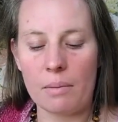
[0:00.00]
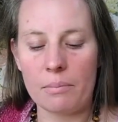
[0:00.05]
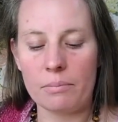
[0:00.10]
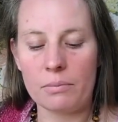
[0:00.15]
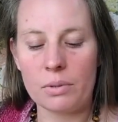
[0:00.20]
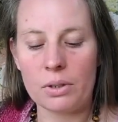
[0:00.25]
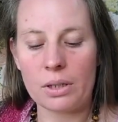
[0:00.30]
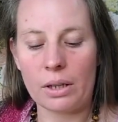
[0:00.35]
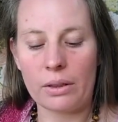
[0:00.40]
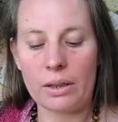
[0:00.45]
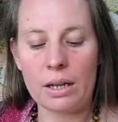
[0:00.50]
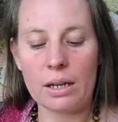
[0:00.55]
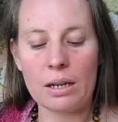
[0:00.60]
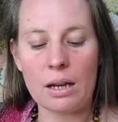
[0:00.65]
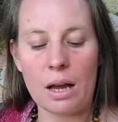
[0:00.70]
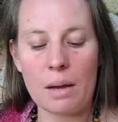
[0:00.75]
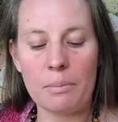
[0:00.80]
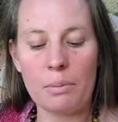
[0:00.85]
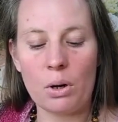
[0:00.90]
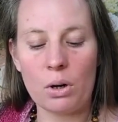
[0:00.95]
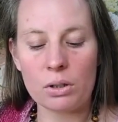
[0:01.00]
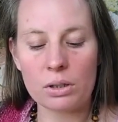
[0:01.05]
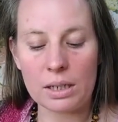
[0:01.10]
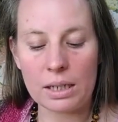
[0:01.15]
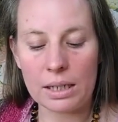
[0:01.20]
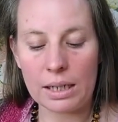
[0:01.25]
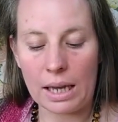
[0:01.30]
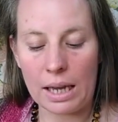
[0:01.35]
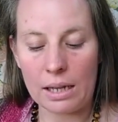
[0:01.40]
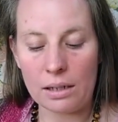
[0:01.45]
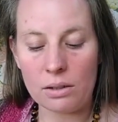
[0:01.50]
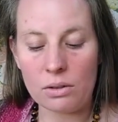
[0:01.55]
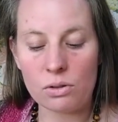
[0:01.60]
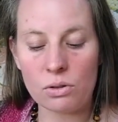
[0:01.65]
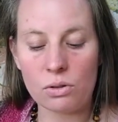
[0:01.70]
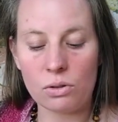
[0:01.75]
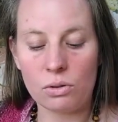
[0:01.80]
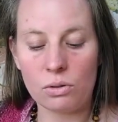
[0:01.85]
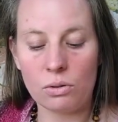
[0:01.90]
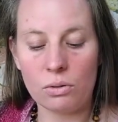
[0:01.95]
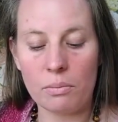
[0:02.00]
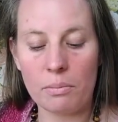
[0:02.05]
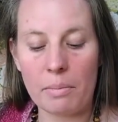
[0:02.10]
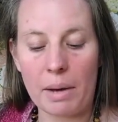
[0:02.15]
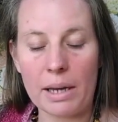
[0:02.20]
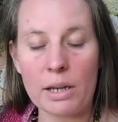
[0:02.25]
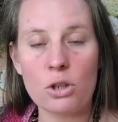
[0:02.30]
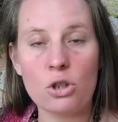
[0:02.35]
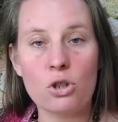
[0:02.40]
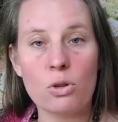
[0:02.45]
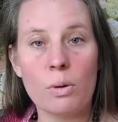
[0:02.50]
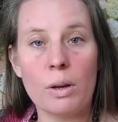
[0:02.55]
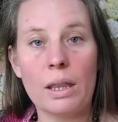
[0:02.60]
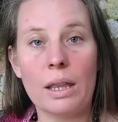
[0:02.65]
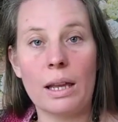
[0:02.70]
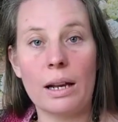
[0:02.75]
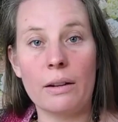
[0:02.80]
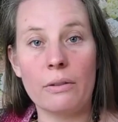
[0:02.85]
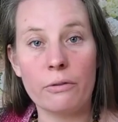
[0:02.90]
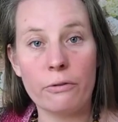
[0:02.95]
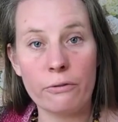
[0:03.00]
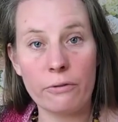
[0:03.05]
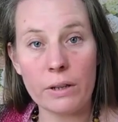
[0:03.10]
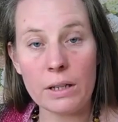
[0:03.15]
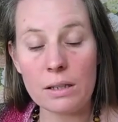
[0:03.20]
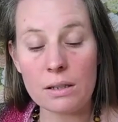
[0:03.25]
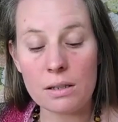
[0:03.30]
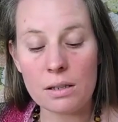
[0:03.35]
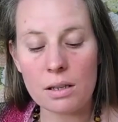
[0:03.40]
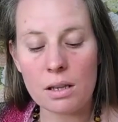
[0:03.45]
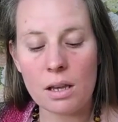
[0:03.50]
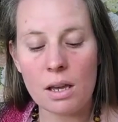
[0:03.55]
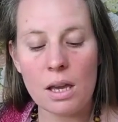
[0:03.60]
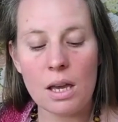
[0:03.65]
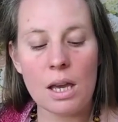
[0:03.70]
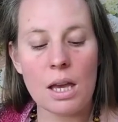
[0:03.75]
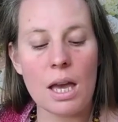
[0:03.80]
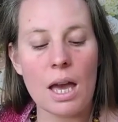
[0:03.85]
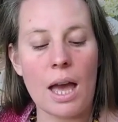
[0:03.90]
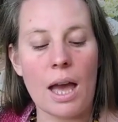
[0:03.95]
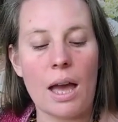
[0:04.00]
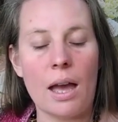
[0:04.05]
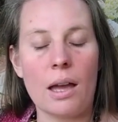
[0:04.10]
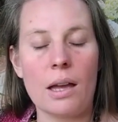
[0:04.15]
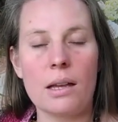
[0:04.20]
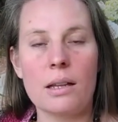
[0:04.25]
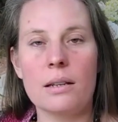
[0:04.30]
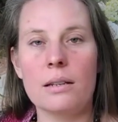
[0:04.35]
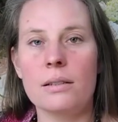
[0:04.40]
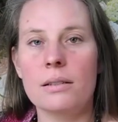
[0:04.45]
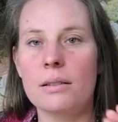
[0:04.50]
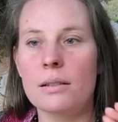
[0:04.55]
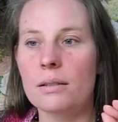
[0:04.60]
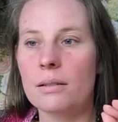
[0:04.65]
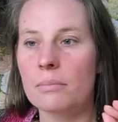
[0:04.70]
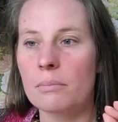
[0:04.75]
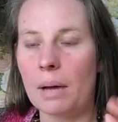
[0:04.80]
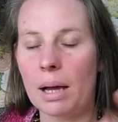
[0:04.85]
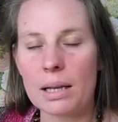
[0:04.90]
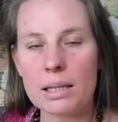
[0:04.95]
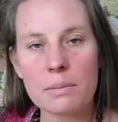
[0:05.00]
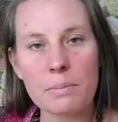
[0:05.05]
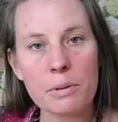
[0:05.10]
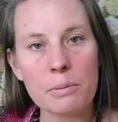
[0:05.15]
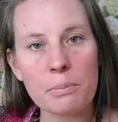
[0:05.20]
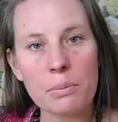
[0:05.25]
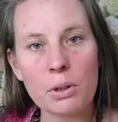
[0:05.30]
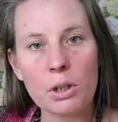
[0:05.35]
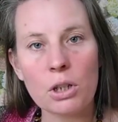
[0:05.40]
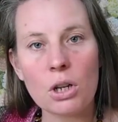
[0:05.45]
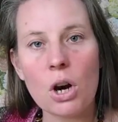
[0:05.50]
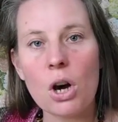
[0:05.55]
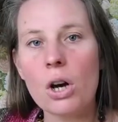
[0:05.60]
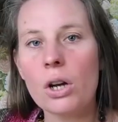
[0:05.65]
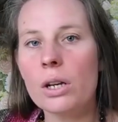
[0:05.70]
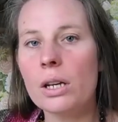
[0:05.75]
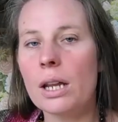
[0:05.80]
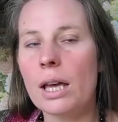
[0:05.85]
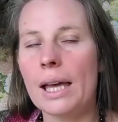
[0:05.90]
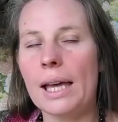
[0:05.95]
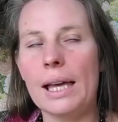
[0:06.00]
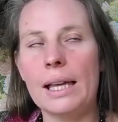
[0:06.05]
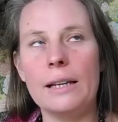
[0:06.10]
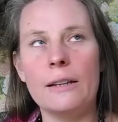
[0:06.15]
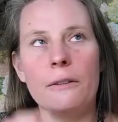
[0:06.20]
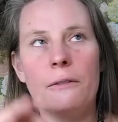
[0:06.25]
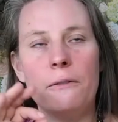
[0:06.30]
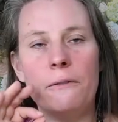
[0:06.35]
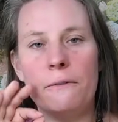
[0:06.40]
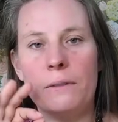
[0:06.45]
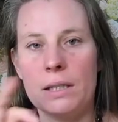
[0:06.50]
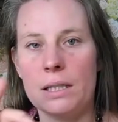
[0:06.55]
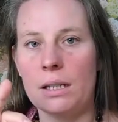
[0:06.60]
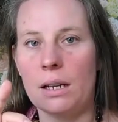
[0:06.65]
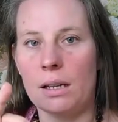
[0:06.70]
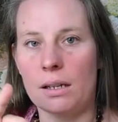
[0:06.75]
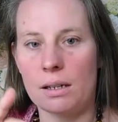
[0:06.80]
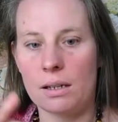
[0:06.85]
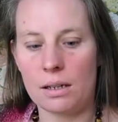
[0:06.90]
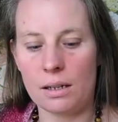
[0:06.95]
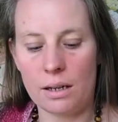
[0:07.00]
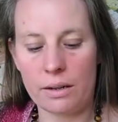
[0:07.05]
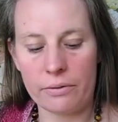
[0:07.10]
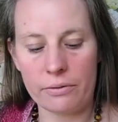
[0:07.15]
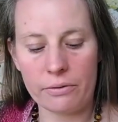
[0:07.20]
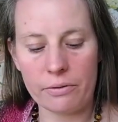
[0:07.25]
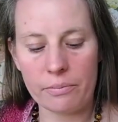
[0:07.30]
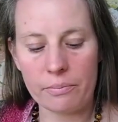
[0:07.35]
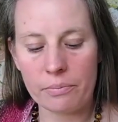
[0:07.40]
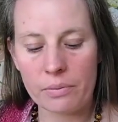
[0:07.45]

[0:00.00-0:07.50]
So then I blocked it again to make sure that it fits, and my husband put it on and it fits like a glove.